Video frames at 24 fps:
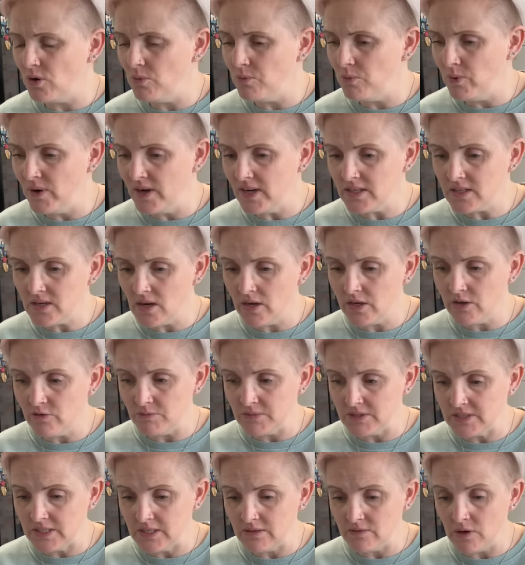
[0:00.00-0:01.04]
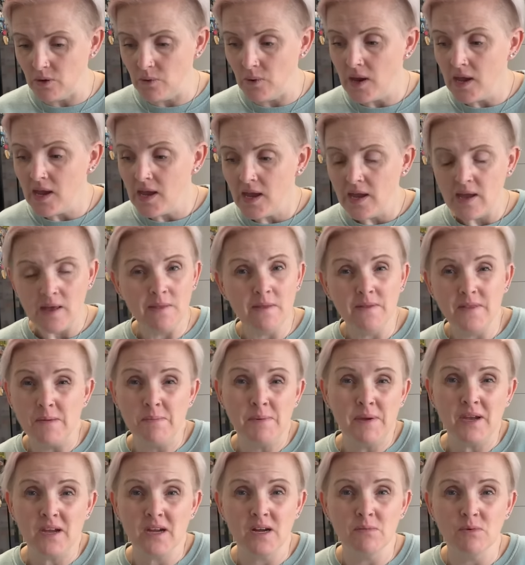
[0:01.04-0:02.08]
a weird kind of material in that they
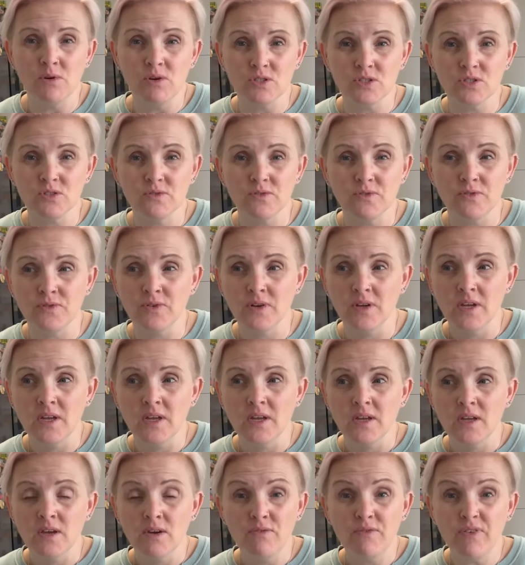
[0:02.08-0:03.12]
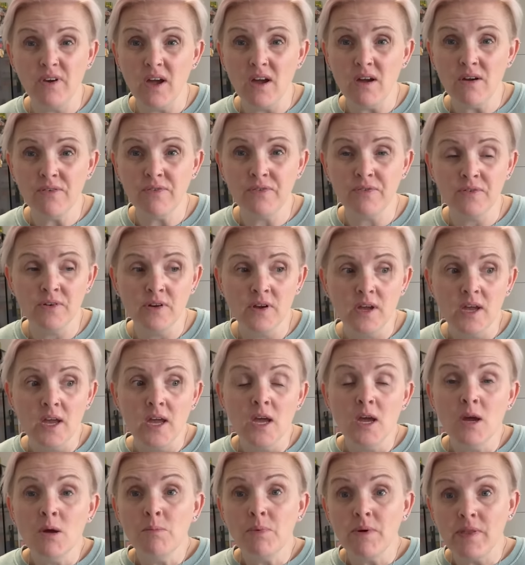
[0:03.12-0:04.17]
pick up lots of fluff.
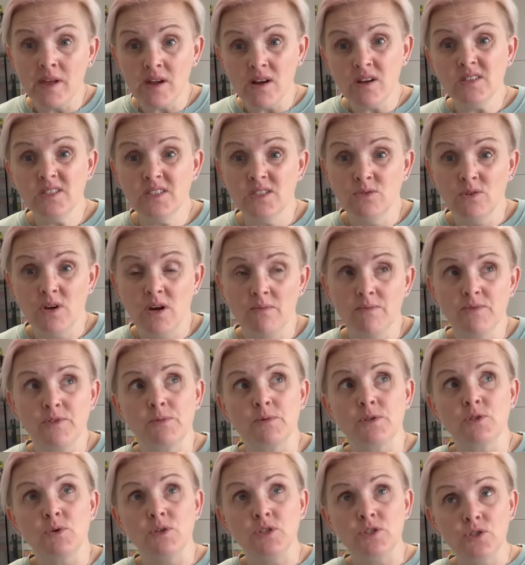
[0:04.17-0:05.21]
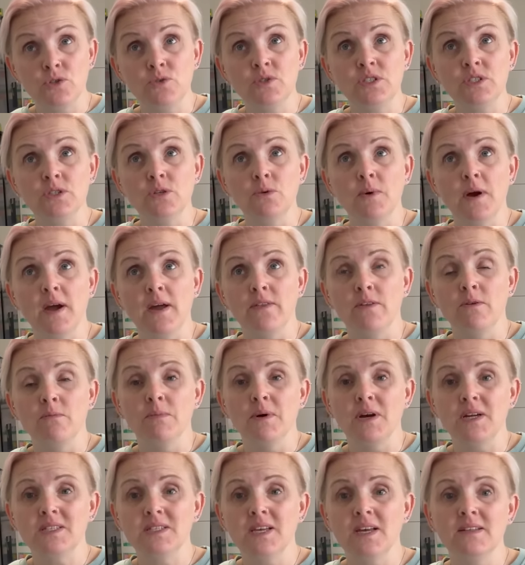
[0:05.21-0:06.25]
But they are still comfortable, so I do still wear them,
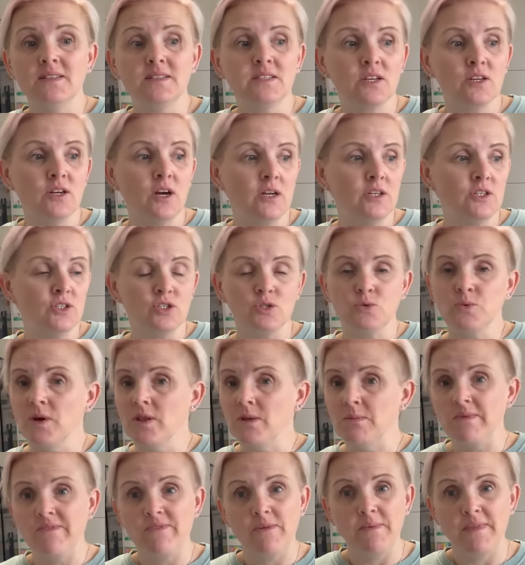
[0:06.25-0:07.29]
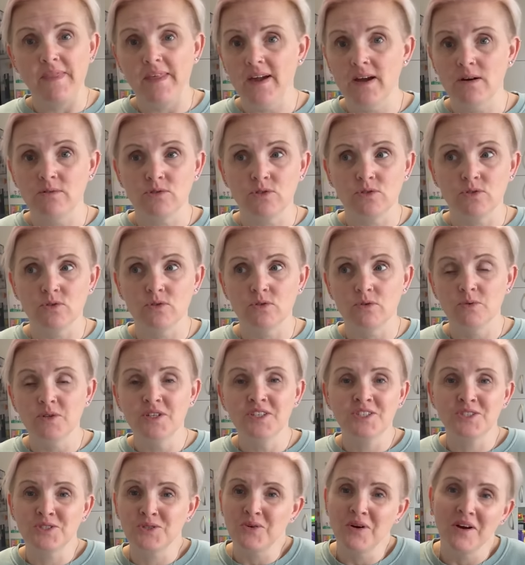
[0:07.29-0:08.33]
but I tend to kind of just wear them if I'm in the house, or which
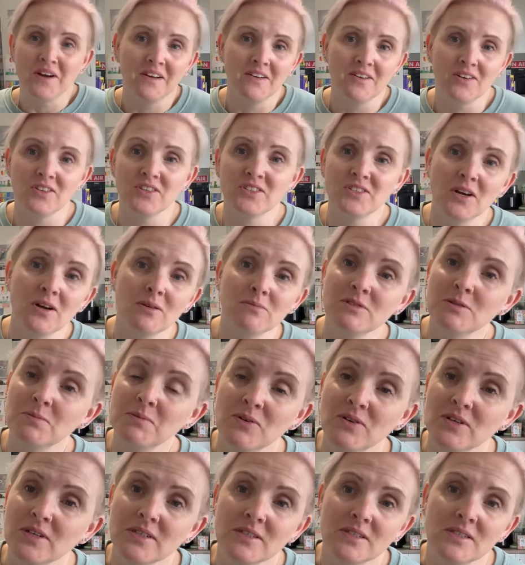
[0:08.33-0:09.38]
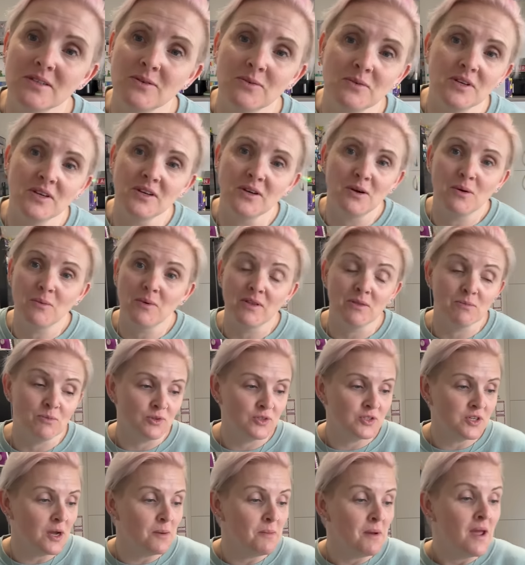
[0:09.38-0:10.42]
is quite a lot of the time, to be honest, so, you know, I wear them all the
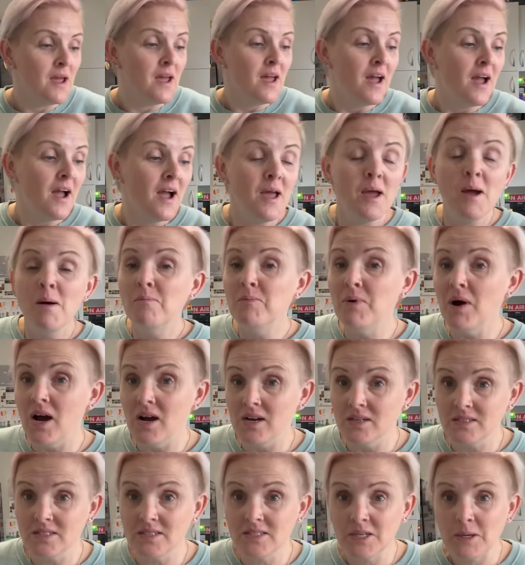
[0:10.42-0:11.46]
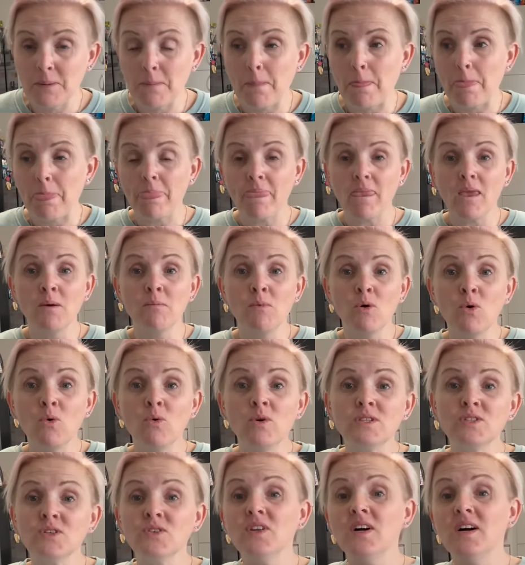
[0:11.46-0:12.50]
time. But I'm
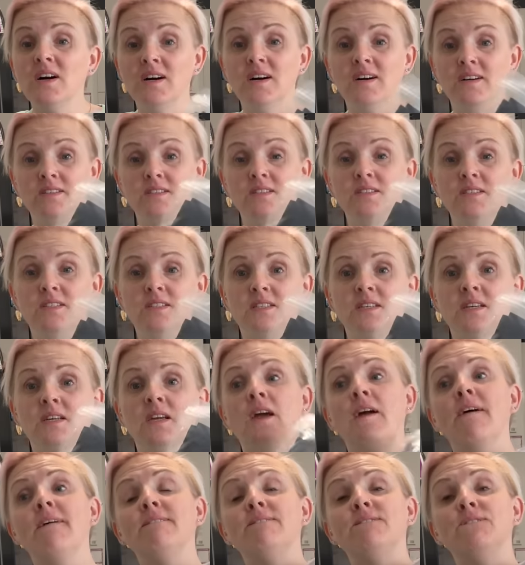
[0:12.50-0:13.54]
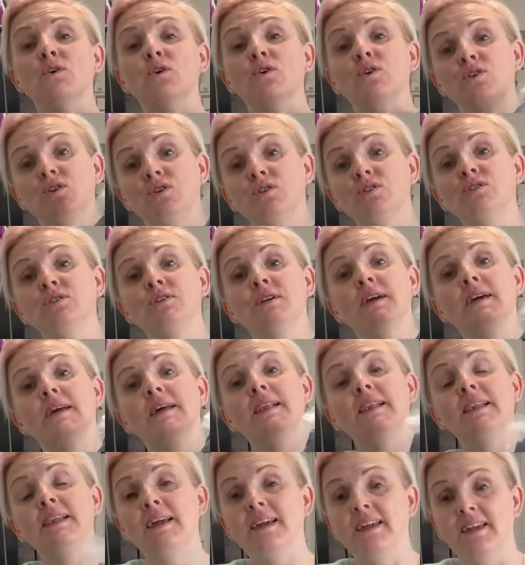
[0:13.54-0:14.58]
always on the hunt for good
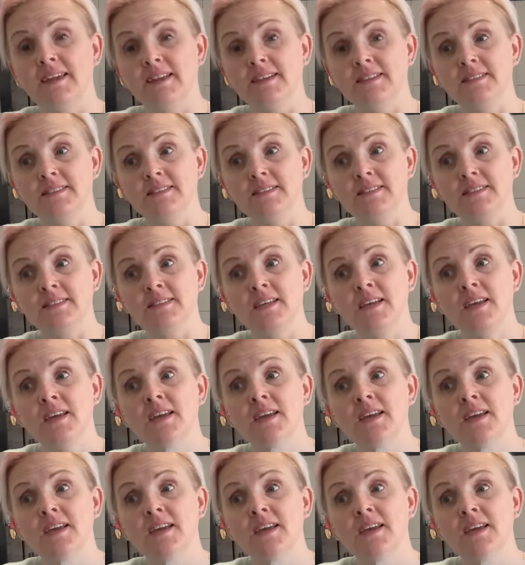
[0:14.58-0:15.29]
leggings,